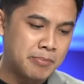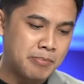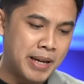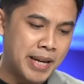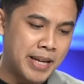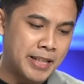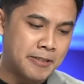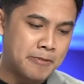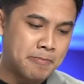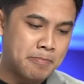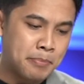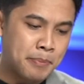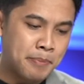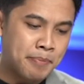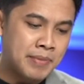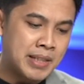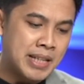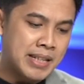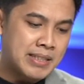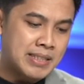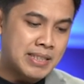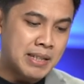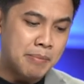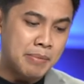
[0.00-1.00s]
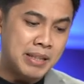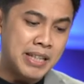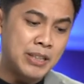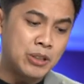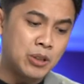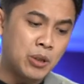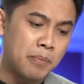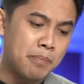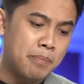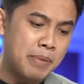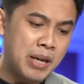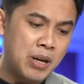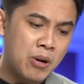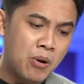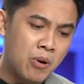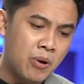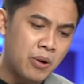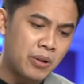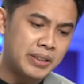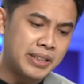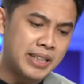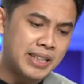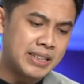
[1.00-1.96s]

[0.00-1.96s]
men. Sabi dito, behold,